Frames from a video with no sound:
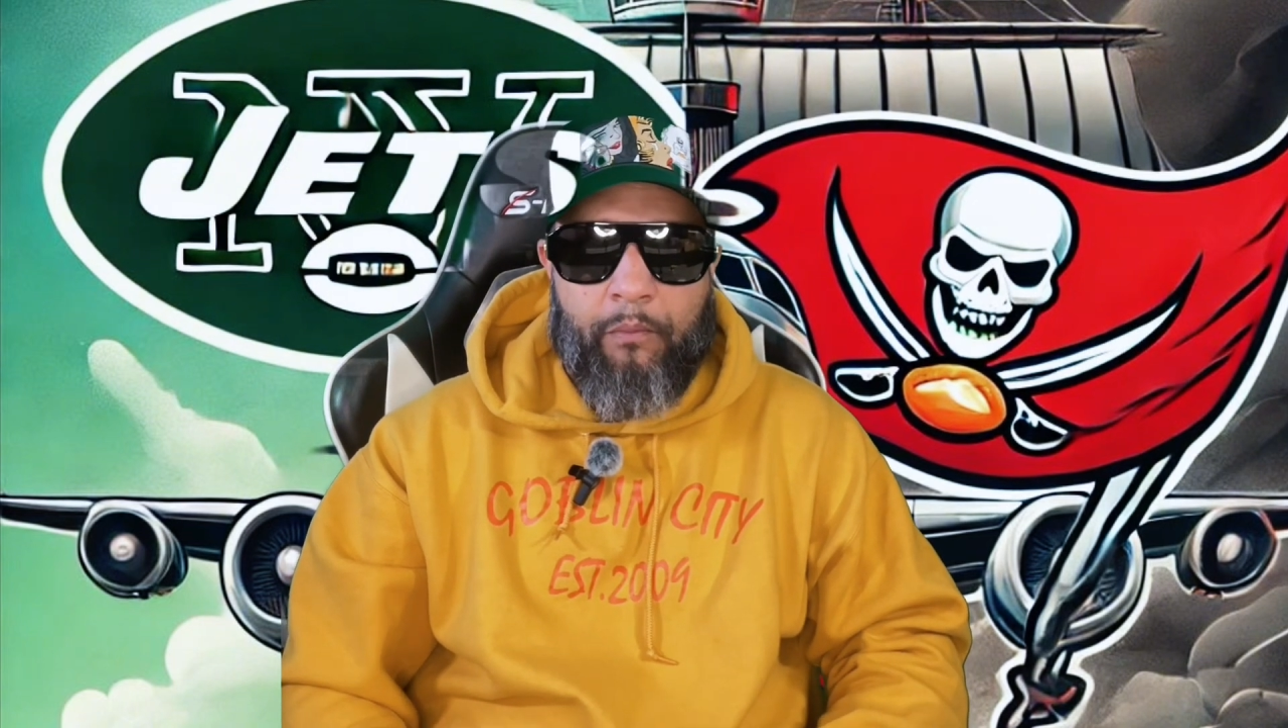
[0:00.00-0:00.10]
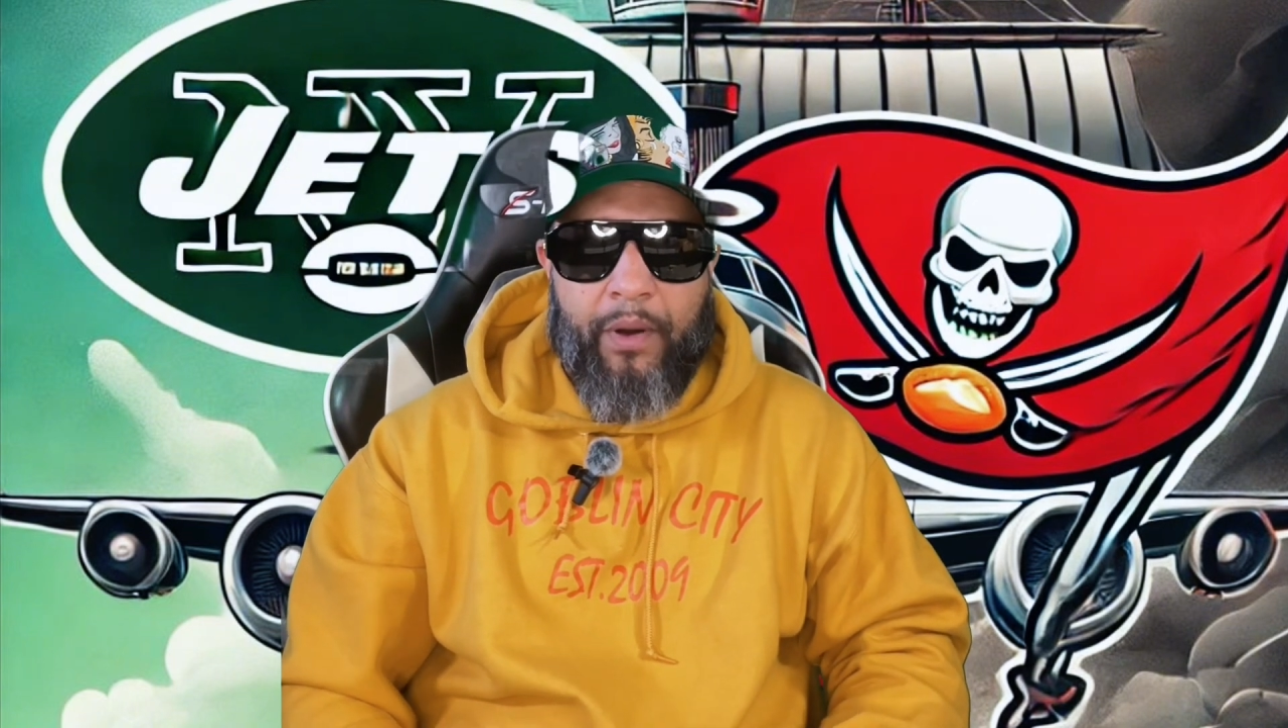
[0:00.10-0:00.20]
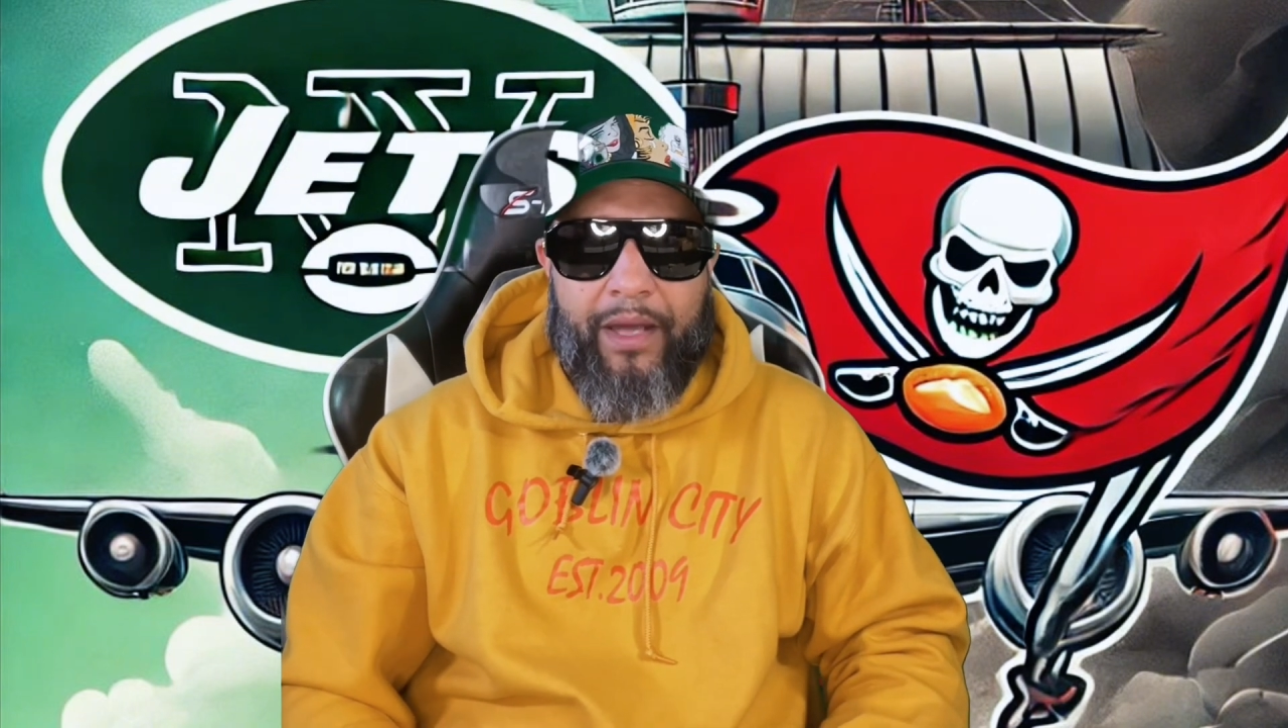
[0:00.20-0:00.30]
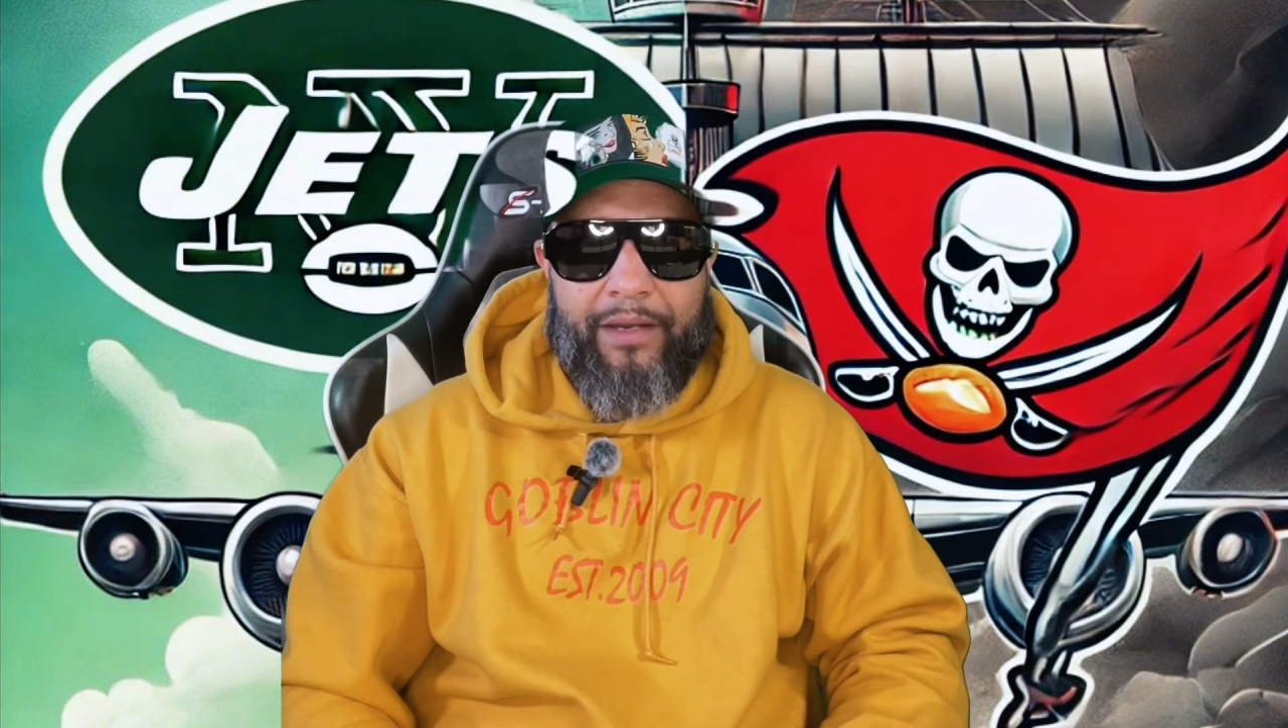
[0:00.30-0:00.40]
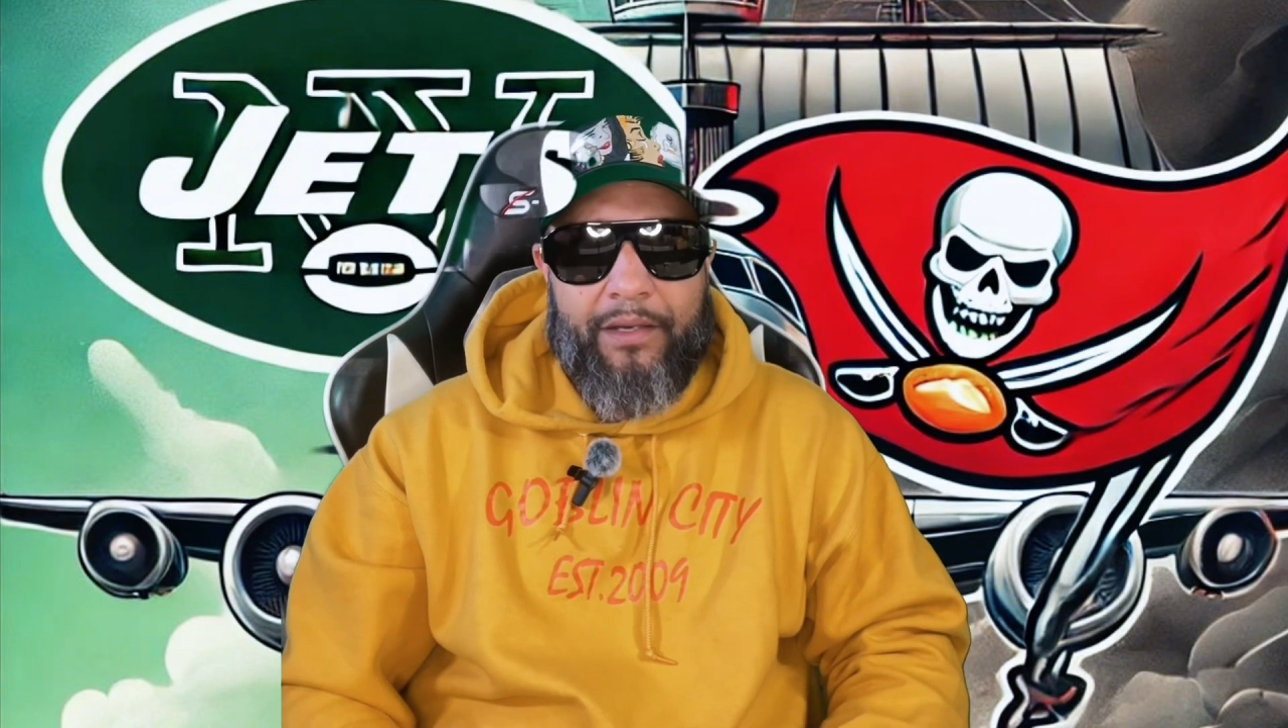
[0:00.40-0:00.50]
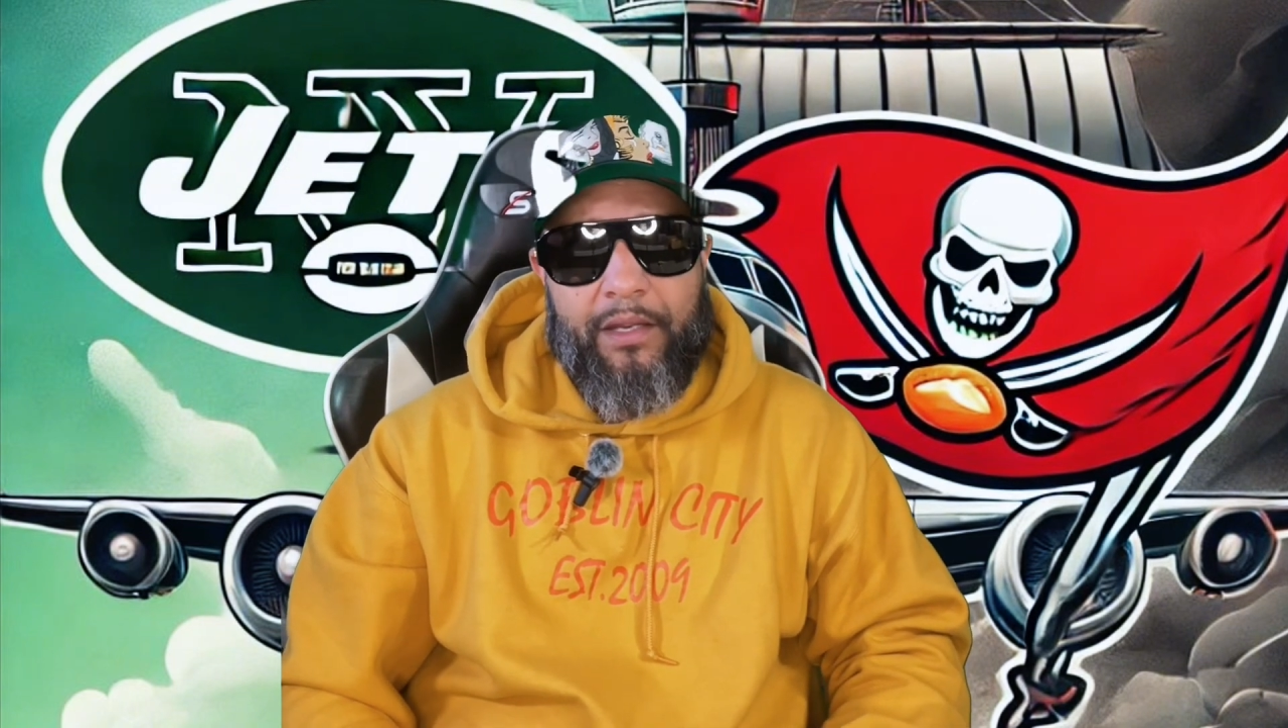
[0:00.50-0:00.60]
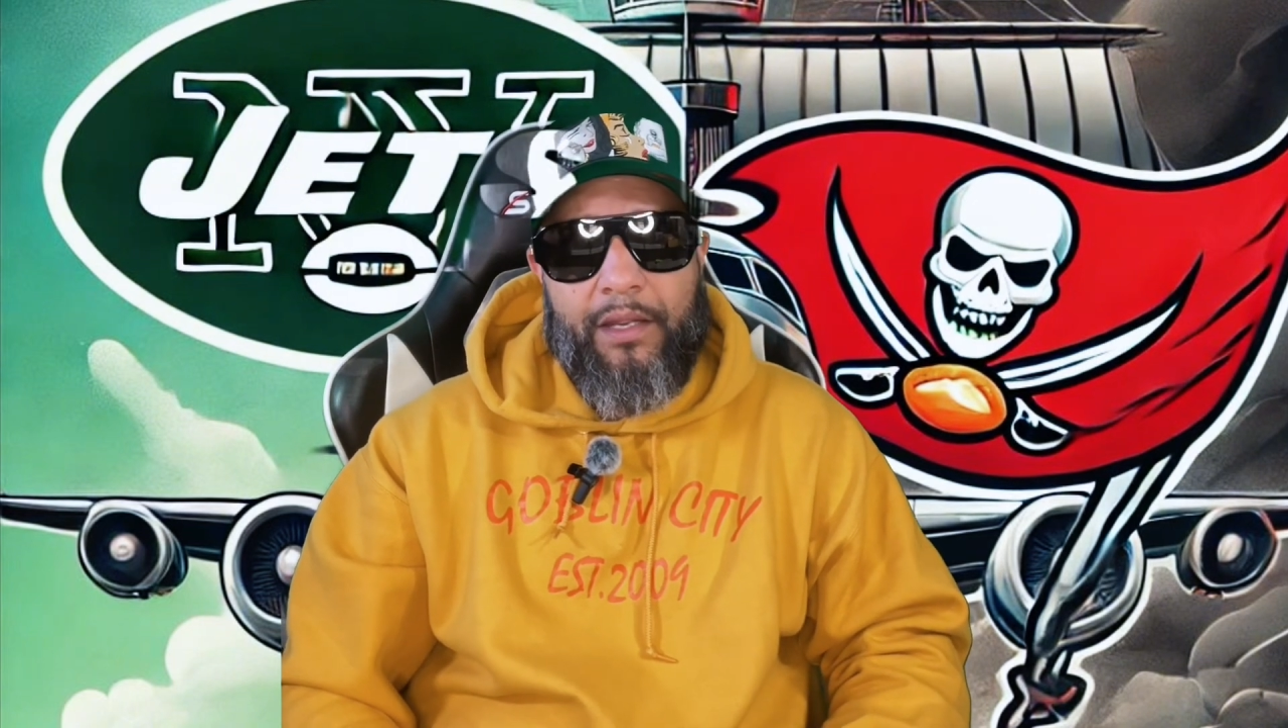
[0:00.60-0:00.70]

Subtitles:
but